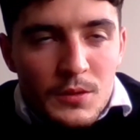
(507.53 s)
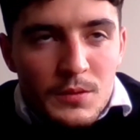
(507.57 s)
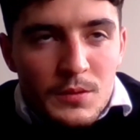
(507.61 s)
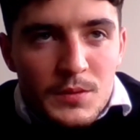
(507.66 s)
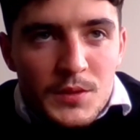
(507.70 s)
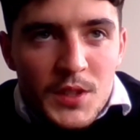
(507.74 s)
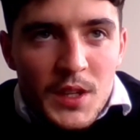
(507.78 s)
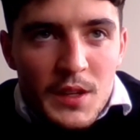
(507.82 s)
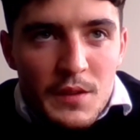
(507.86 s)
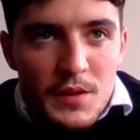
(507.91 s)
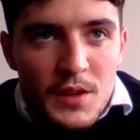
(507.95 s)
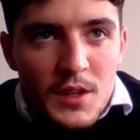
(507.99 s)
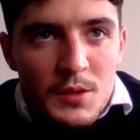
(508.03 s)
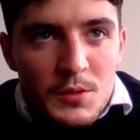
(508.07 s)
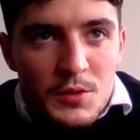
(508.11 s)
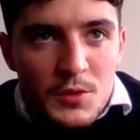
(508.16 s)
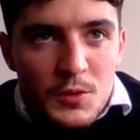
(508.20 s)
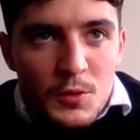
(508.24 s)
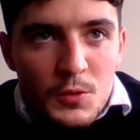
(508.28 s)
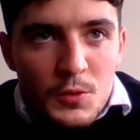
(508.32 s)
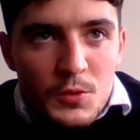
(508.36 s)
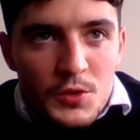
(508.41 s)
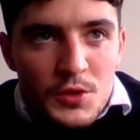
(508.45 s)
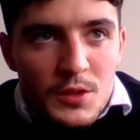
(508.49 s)
Cy Ferry was
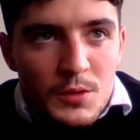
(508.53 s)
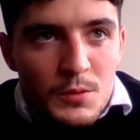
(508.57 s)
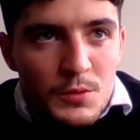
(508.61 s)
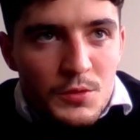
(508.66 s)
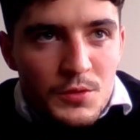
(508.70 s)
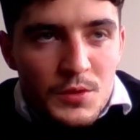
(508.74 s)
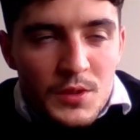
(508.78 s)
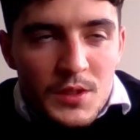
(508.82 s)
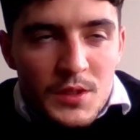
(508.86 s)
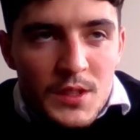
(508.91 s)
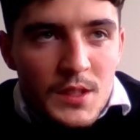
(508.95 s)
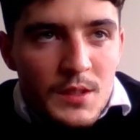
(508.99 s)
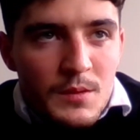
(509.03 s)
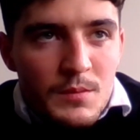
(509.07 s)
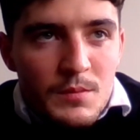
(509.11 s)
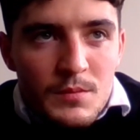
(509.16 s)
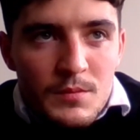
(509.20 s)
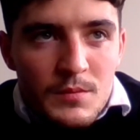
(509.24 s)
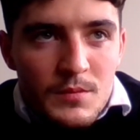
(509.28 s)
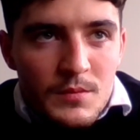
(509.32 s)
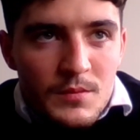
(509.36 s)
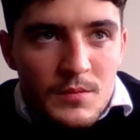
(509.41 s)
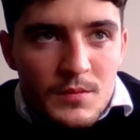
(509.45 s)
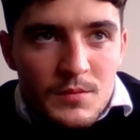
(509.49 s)
coaching. It was
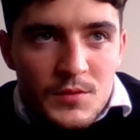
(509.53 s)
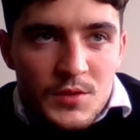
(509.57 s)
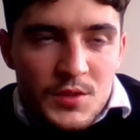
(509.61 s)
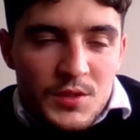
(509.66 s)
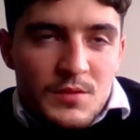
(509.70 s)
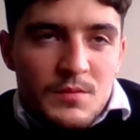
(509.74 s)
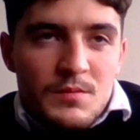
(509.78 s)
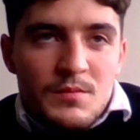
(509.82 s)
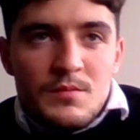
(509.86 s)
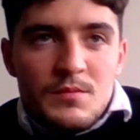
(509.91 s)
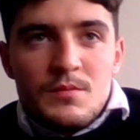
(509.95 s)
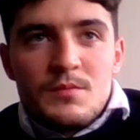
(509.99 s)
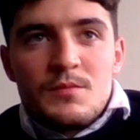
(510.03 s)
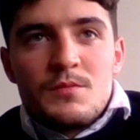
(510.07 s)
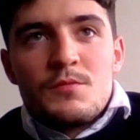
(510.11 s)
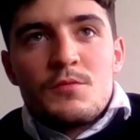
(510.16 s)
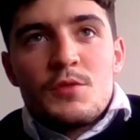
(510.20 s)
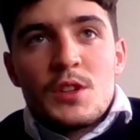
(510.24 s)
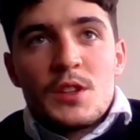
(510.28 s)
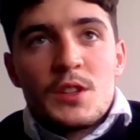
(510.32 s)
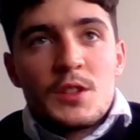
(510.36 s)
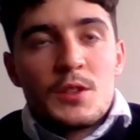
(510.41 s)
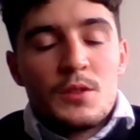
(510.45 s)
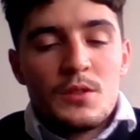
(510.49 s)
just
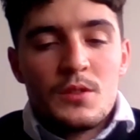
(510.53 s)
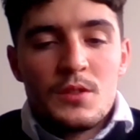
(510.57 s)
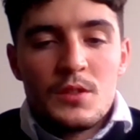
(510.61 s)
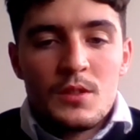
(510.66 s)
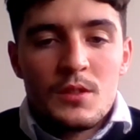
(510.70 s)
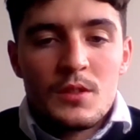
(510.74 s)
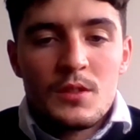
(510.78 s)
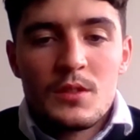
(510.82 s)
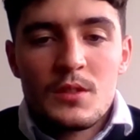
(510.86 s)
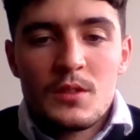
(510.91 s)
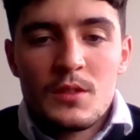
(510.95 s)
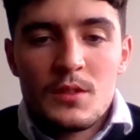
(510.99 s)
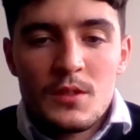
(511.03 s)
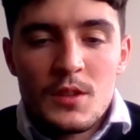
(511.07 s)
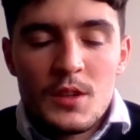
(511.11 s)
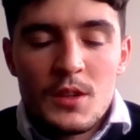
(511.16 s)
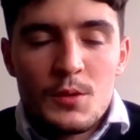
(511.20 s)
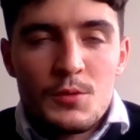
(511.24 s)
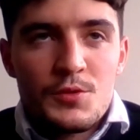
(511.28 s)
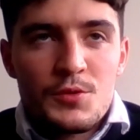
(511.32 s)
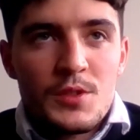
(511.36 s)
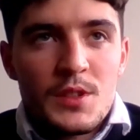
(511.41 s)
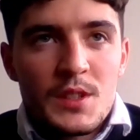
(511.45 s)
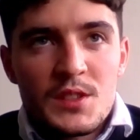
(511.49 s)
really good. I
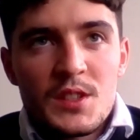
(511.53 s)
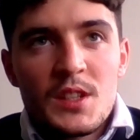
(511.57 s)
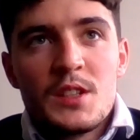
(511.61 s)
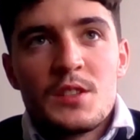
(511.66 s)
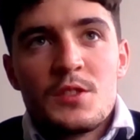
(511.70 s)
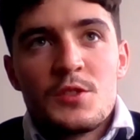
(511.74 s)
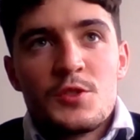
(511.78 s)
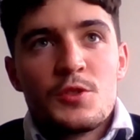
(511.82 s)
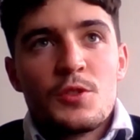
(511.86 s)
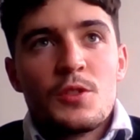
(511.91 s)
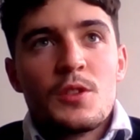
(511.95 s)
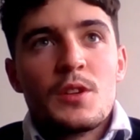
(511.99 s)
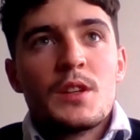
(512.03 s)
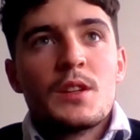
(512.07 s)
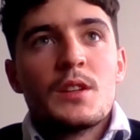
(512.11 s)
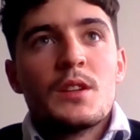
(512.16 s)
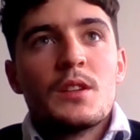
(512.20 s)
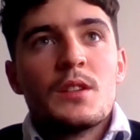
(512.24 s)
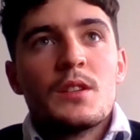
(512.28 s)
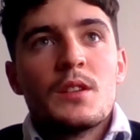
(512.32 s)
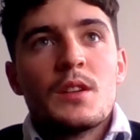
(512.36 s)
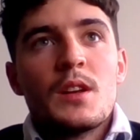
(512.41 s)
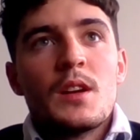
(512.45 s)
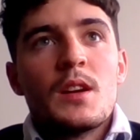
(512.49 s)
was really excited to join,
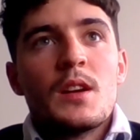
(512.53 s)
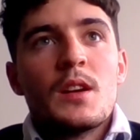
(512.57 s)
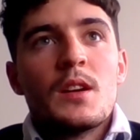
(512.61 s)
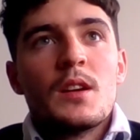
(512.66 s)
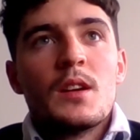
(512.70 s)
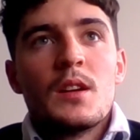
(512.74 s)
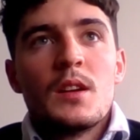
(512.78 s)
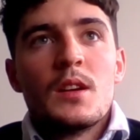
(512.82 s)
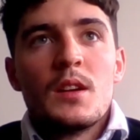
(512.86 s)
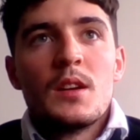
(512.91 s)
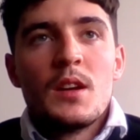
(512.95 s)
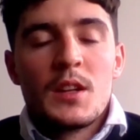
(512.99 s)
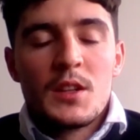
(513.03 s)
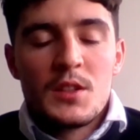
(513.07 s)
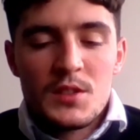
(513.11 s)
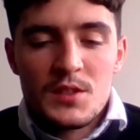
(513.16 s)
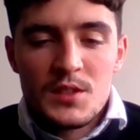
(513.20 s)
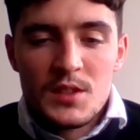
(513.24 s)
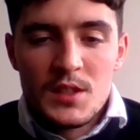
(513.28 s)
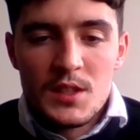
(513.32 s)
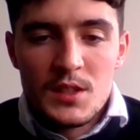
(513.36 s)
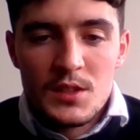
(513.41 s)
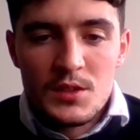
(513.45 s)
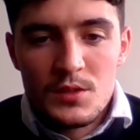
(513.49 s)
and I could
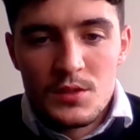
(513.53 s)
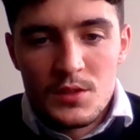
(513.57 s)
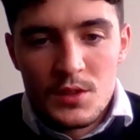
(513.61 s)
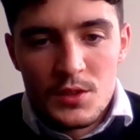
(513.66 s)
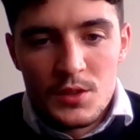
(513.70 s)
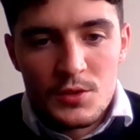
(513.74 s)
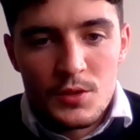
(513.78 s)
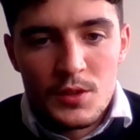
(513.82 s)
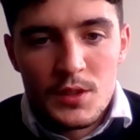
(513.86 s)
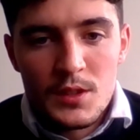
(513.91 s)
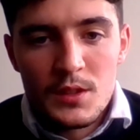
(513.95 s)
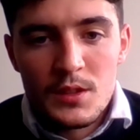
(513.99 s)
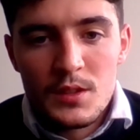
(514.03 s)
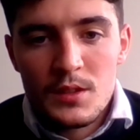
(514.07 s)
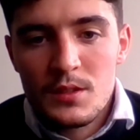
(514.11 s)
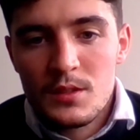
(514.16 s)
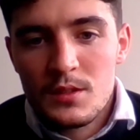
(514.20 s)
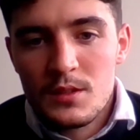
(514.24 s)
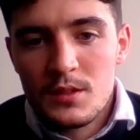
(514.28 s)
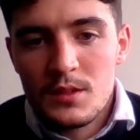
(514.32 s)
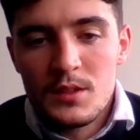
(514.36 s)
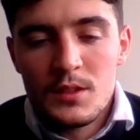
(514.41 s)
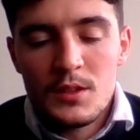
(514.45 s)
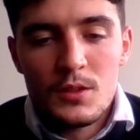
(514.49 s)
see as soon as I joined,
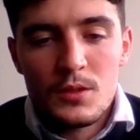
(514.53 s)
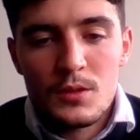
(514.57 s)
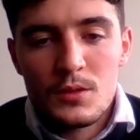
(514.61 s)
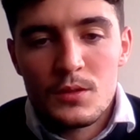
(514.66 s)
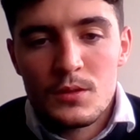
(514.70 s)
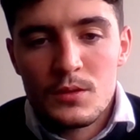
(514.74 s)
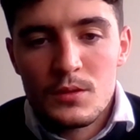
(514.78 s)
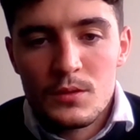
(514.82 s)
could